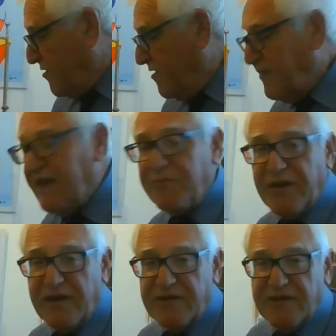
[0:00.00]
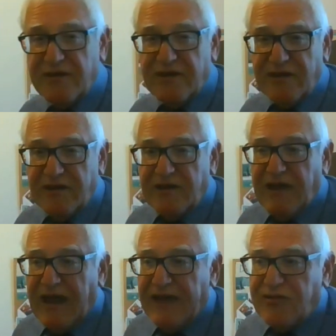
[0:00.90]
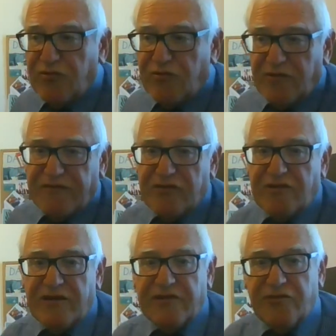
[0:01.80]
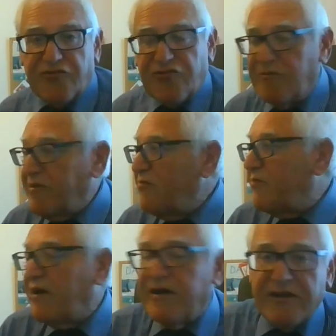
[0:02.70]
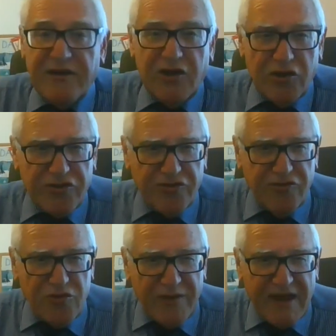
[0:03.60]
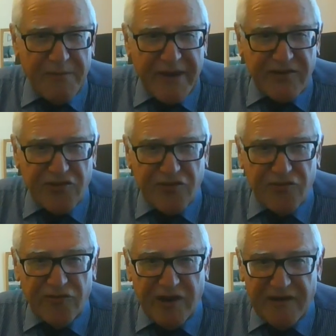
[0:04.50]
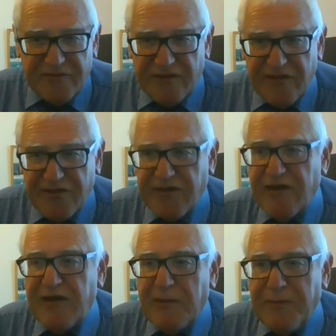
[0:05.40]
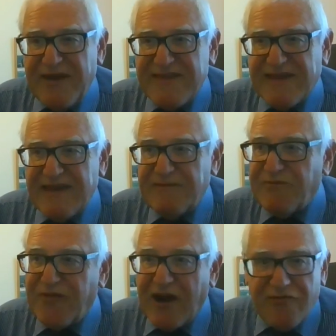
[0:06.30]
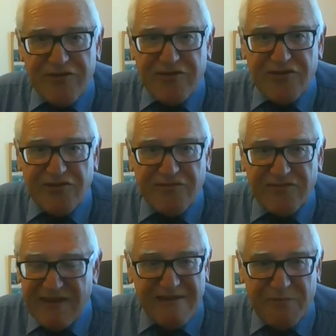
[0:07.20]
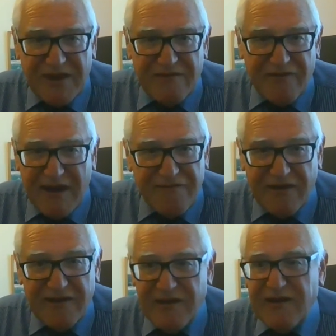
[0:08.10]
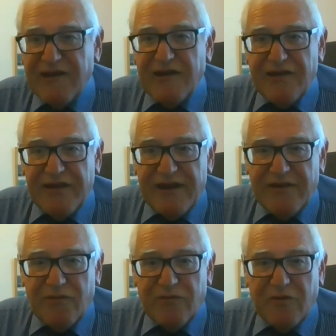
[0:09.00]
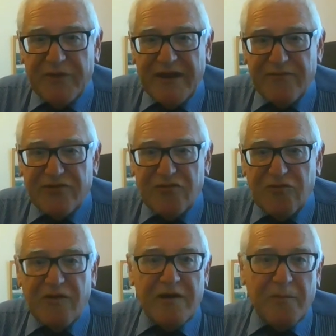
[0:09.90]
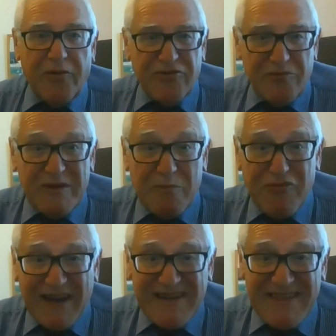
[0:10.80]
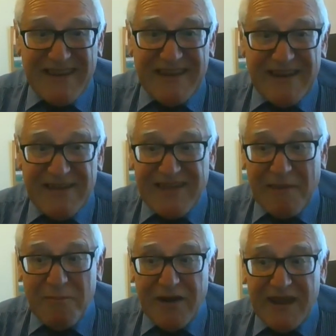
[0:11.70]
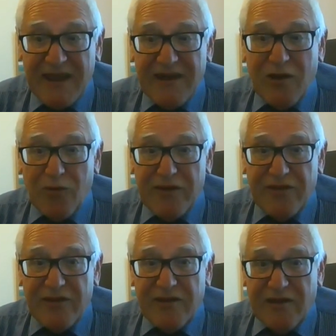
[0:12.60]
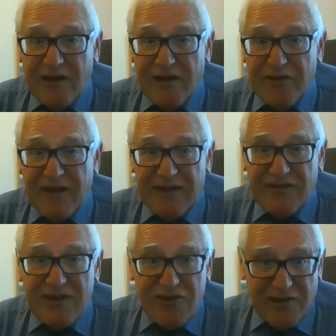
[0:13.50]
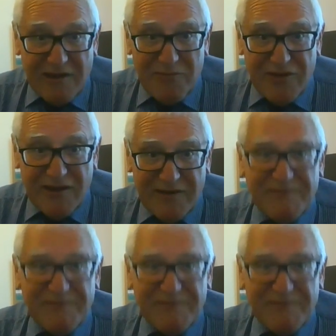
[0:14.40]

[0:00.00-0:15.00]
learn their part, and all of you learn your trombone part. As soon as we get back to school, after this pesky virus has disappeared forever, then we'll be able to possibly practice it in assembly when the head teacher comes in.